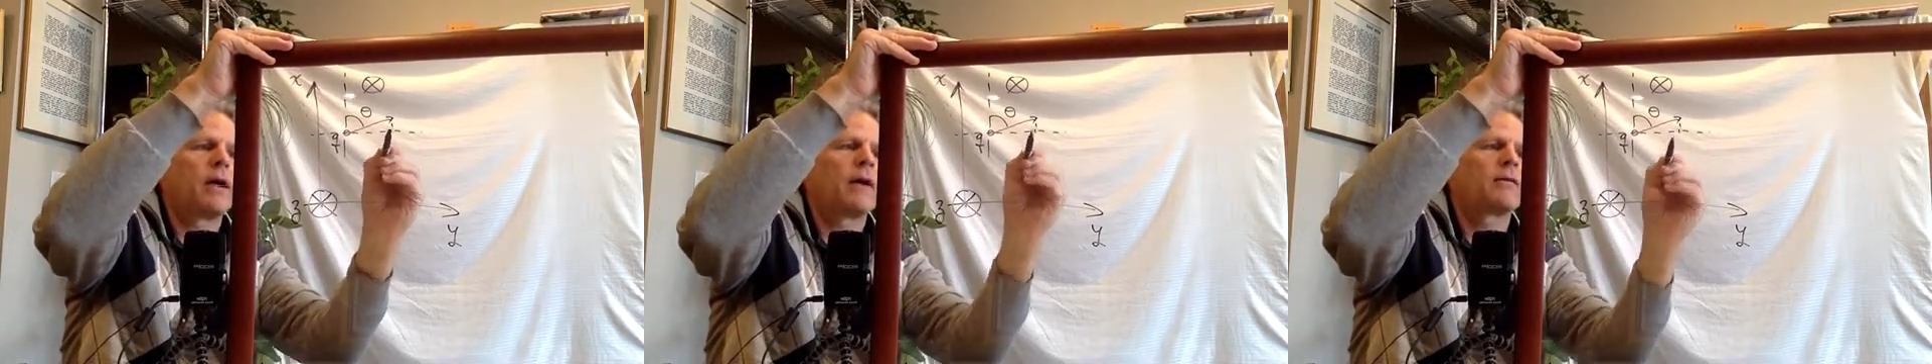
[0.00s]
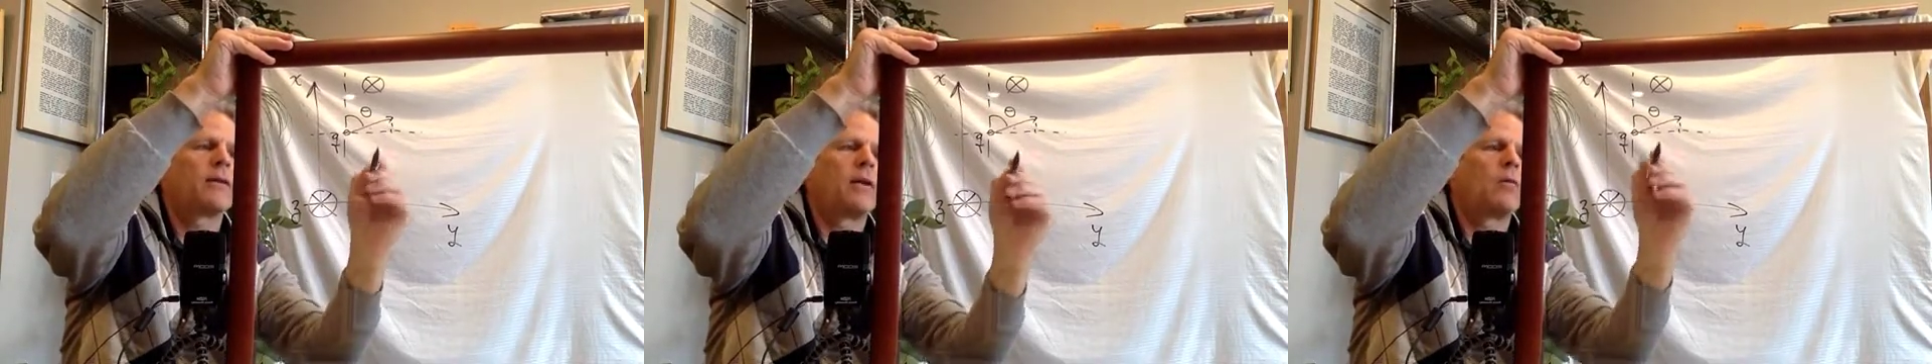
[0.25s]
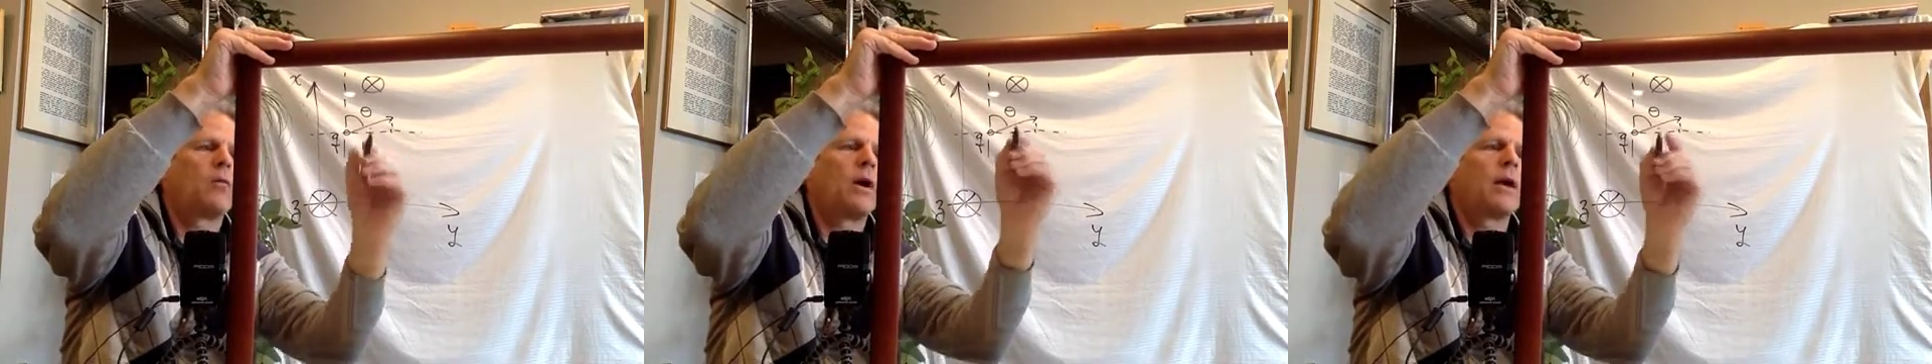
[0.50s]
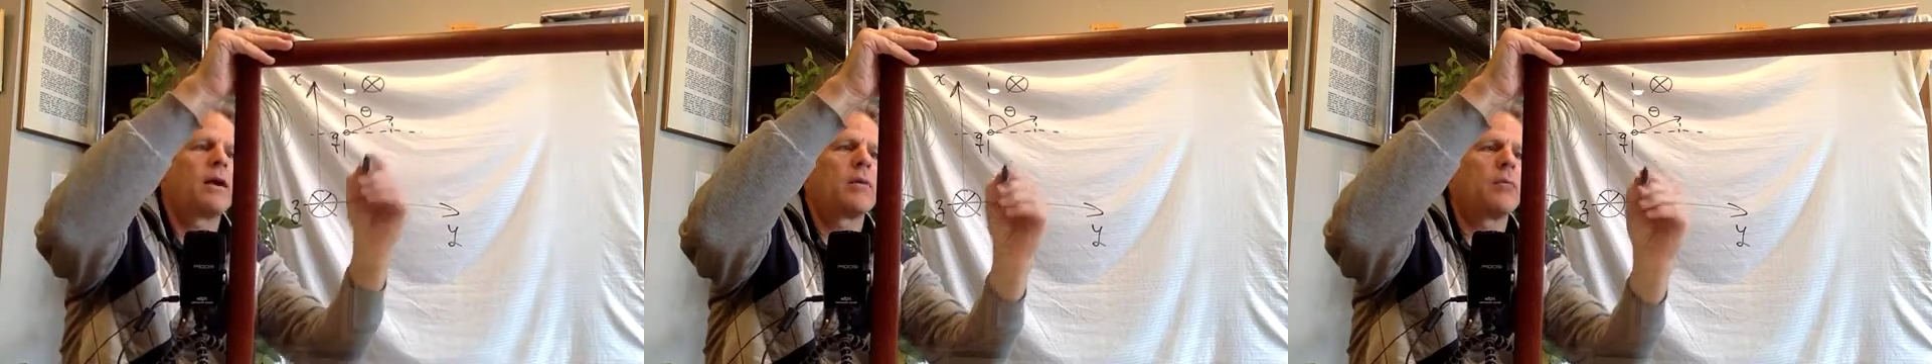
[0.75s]
x and
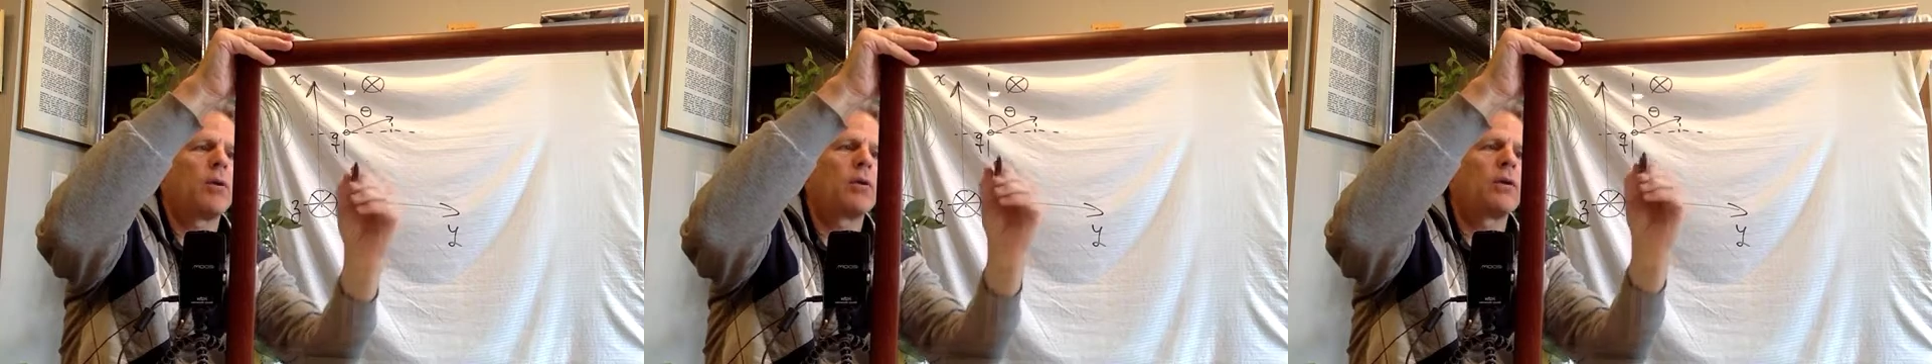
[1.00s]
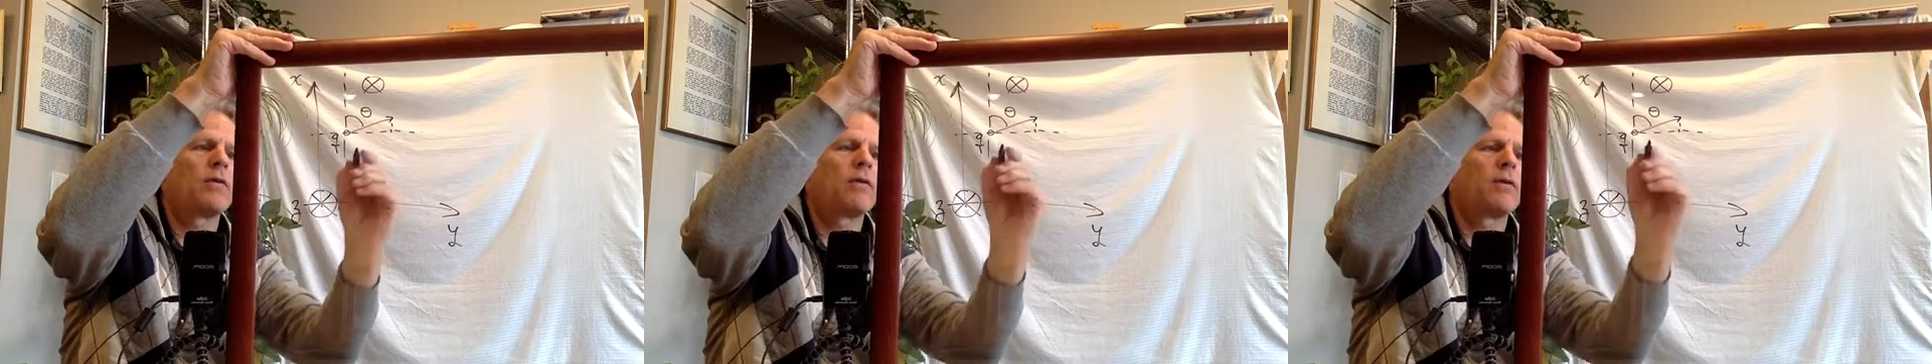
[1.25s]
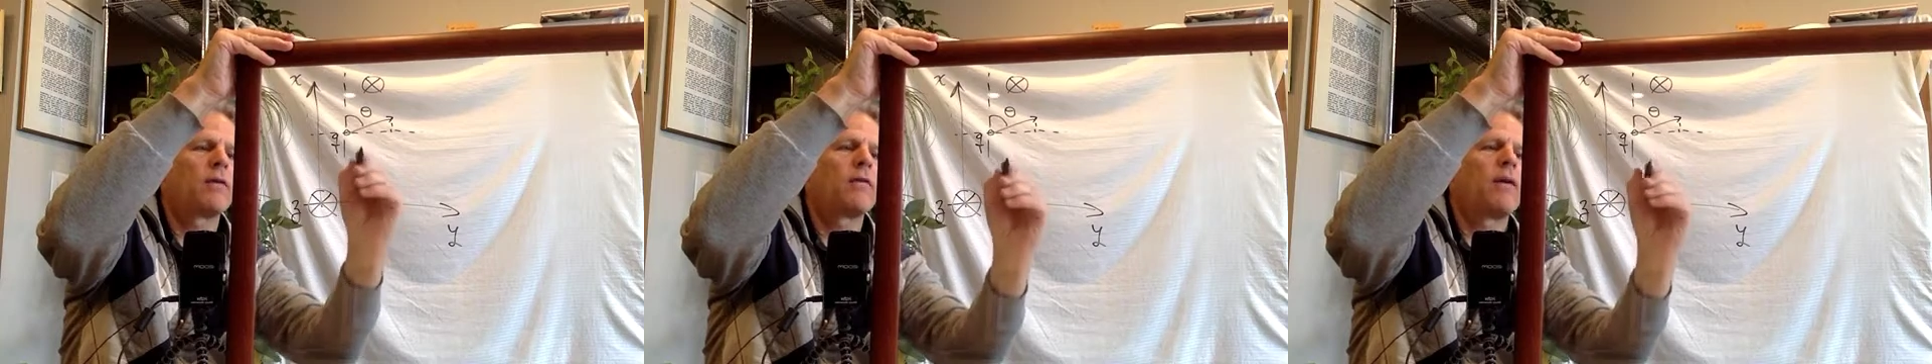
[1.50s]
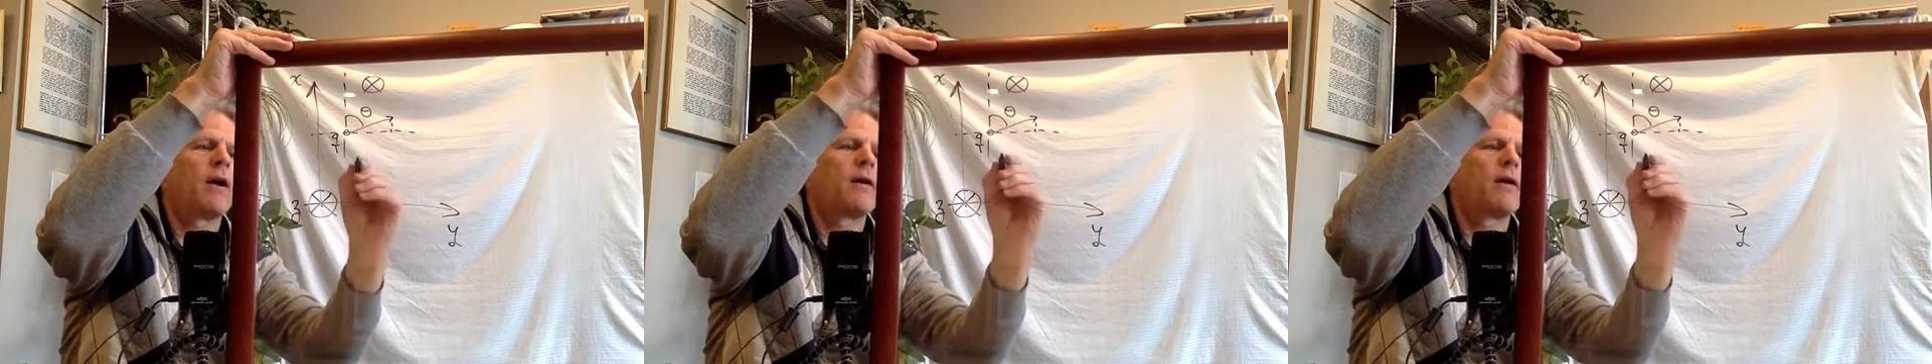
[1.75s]
y components of